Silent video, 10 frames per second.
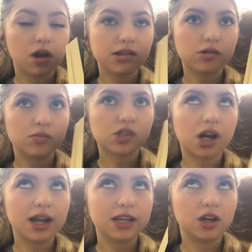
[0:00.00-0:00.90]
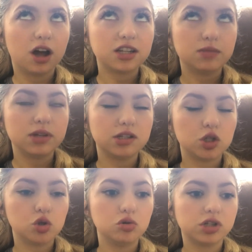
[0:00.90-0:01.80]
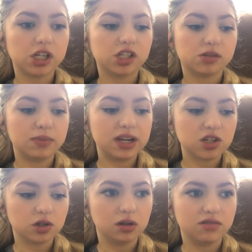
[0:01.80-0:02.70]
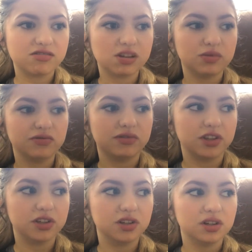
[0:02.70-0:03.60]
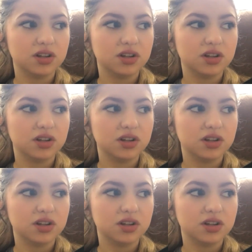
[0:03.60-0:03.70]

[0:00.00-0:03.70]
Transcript: Also, I'm trying not to be too judgmental of some of the